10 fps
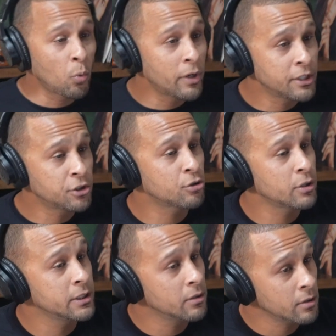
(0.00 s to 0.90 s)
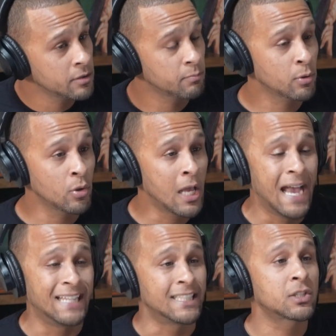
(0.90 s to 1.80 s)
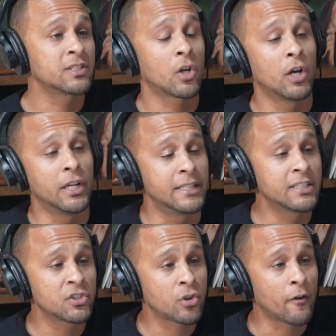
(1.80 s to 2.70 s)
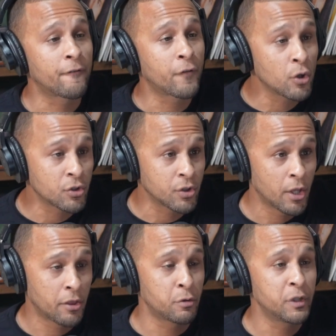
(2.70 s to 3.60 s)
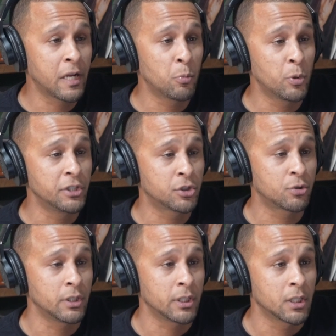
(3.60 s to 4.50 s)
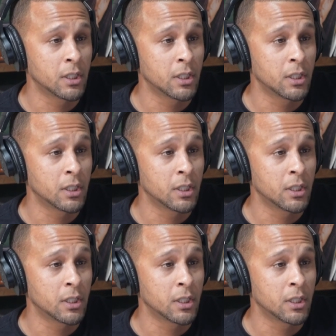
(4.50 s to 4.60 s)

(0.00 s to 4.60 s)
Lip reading: winning streak does, bro. Of course. And this is our first 3-game winning streak